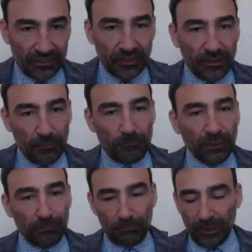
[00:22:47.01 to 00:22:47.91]

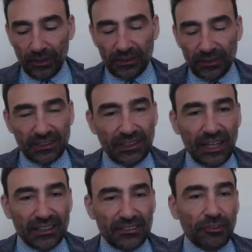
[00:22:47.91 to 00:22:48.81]
Pip stands
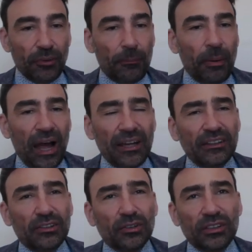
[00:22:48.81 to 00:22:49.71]
for Python
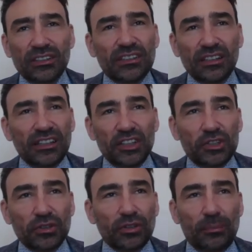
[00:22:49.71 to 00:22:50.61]
installation
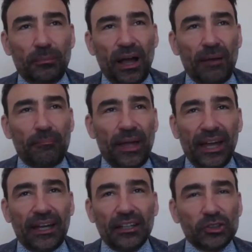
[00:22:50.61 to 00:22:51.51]
package or
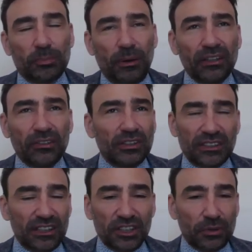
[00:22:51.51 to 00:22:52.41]
Python
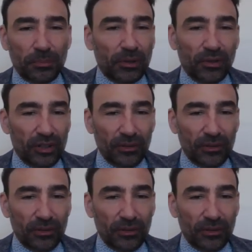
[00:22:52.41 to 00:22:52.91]
installation program.